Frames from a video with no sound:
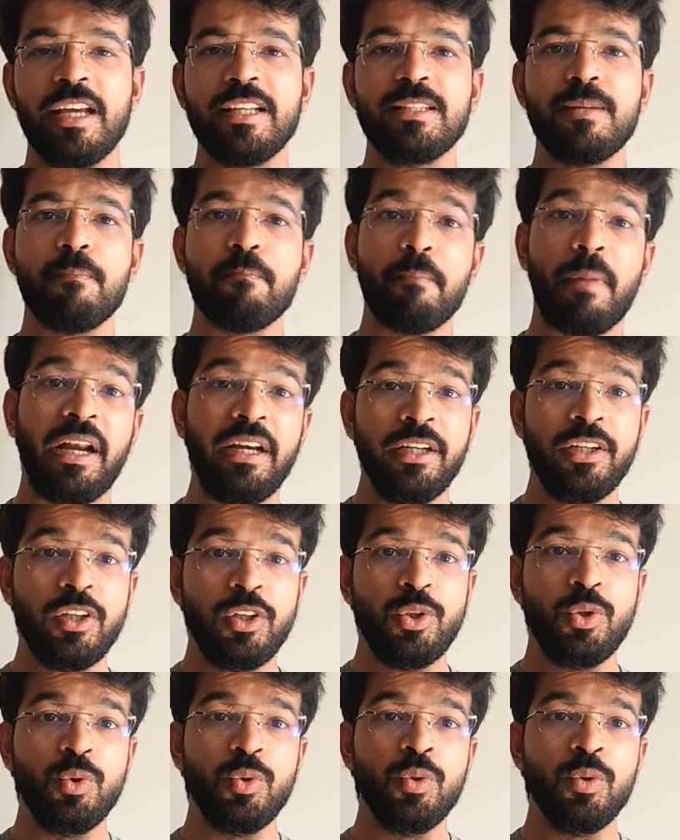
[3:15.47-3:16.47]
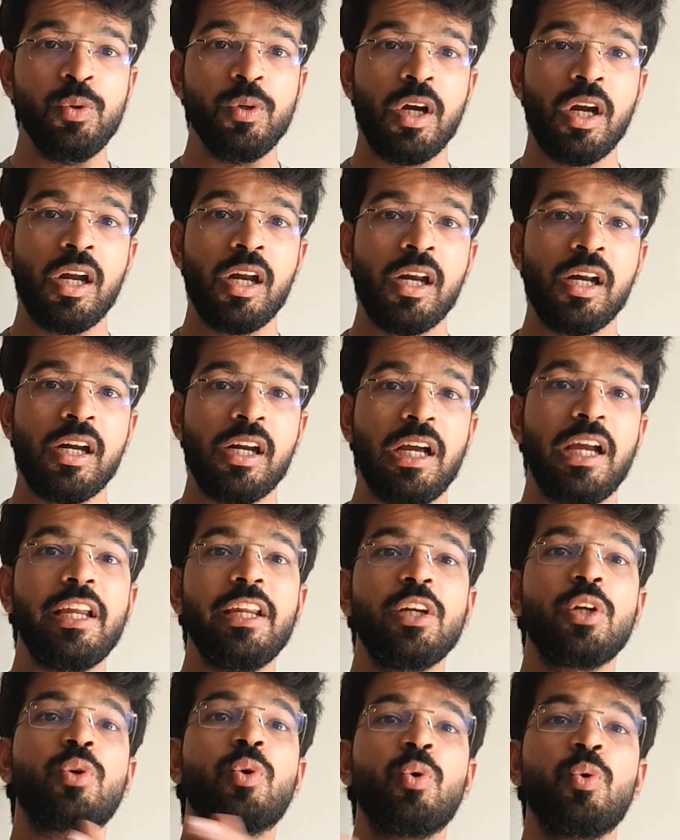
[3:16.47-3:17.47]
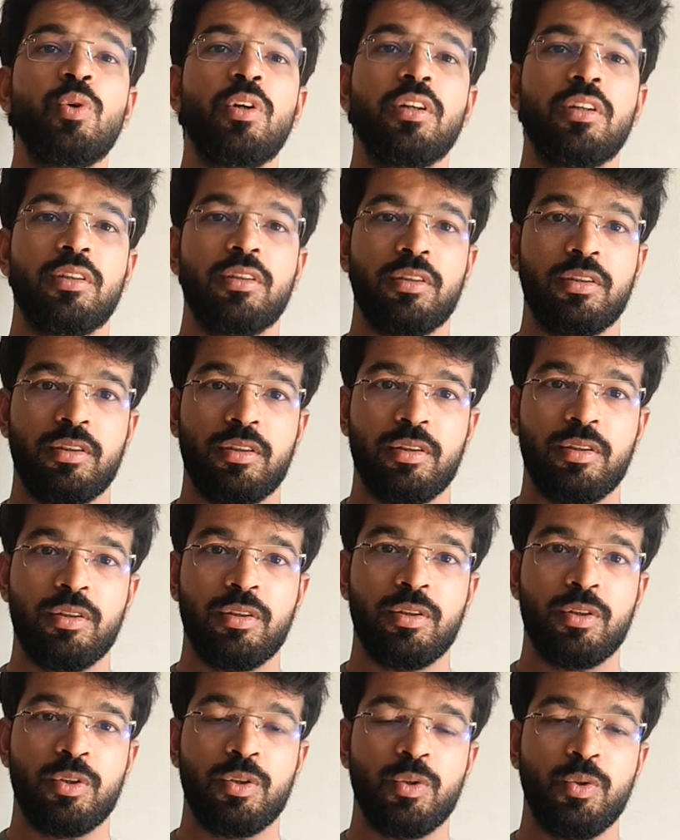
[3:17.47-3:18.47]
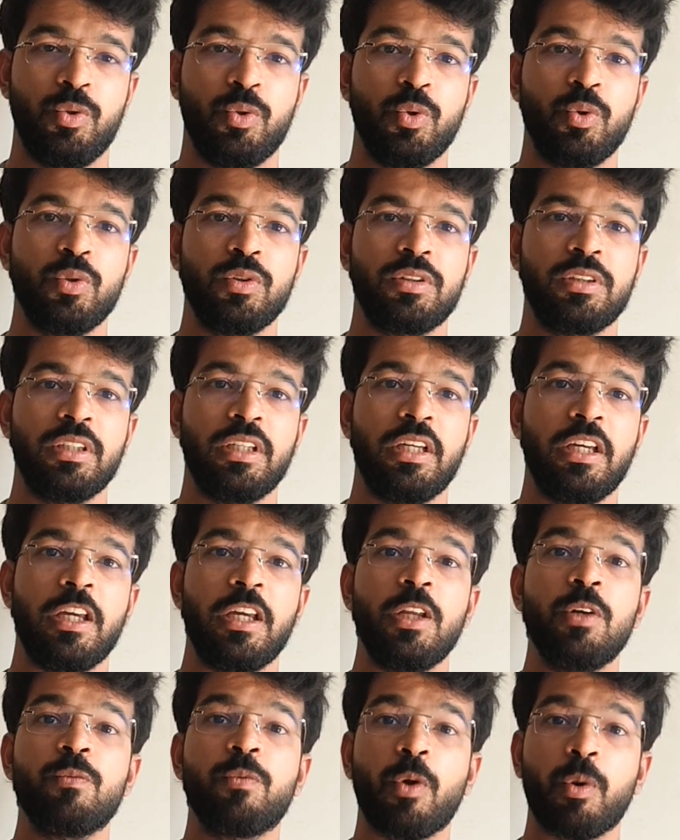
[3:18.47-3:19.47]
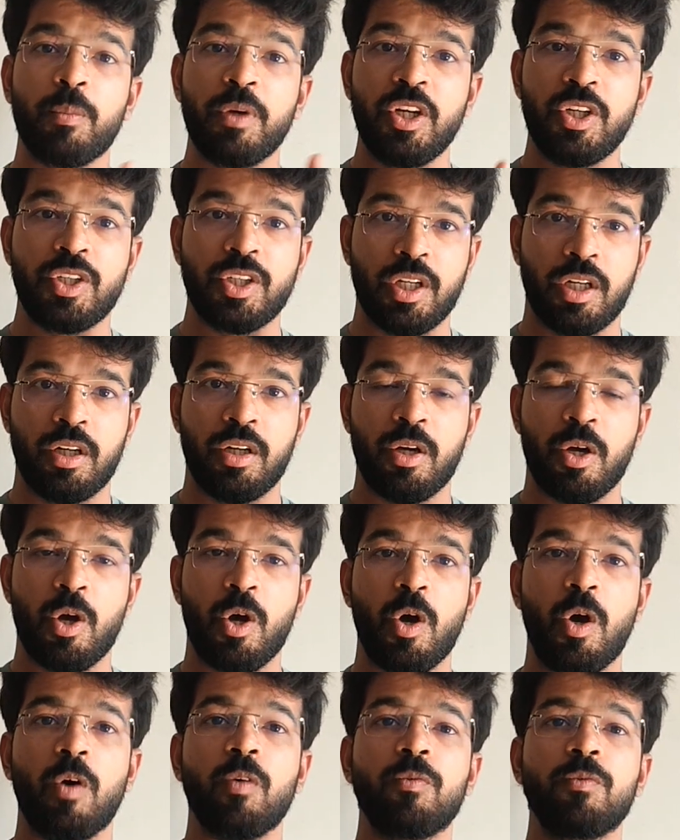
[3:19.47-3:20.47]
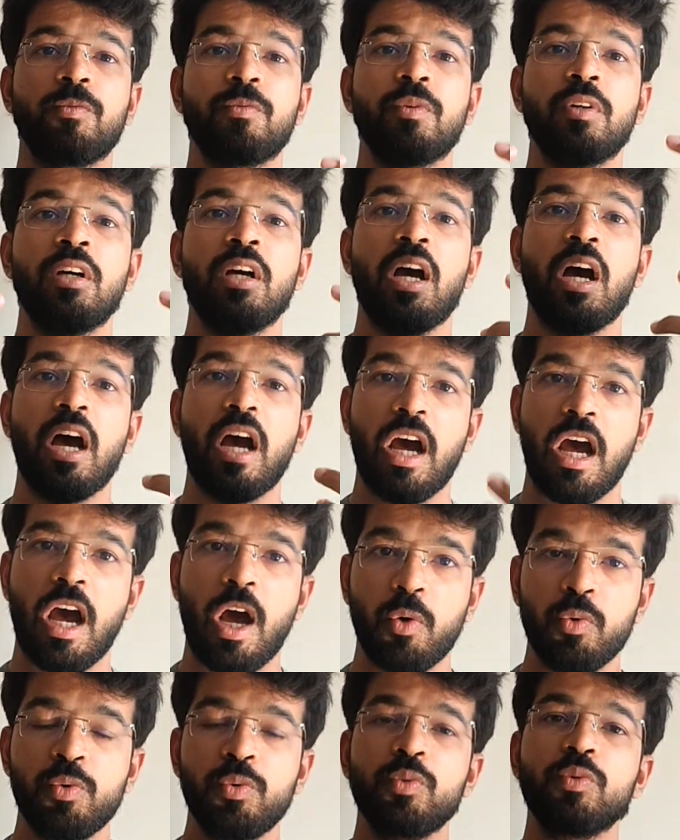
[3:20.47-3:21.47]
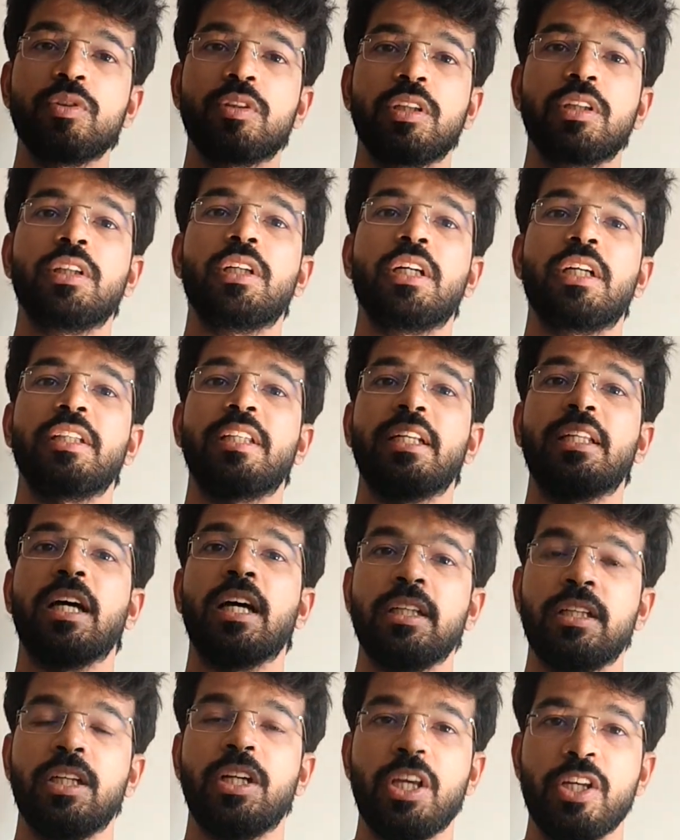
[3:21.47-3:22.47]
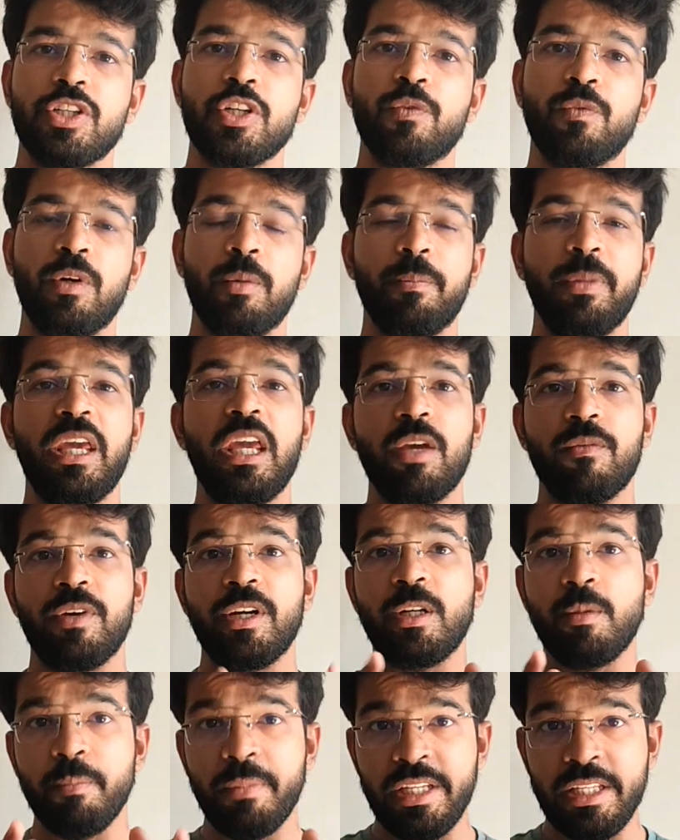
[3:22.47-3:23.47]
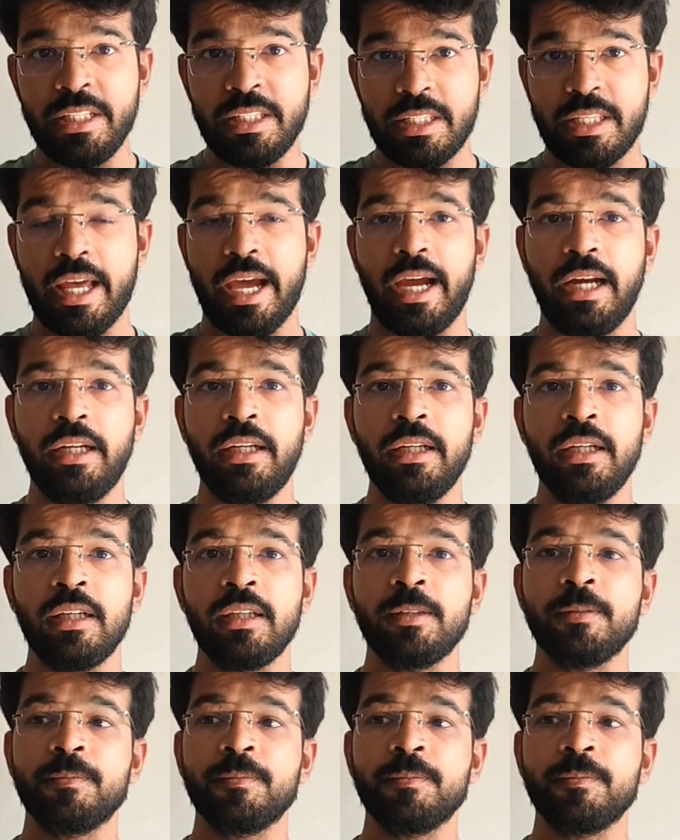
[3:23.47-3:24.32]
is meant to encode those information of how that other agent will behave. It means that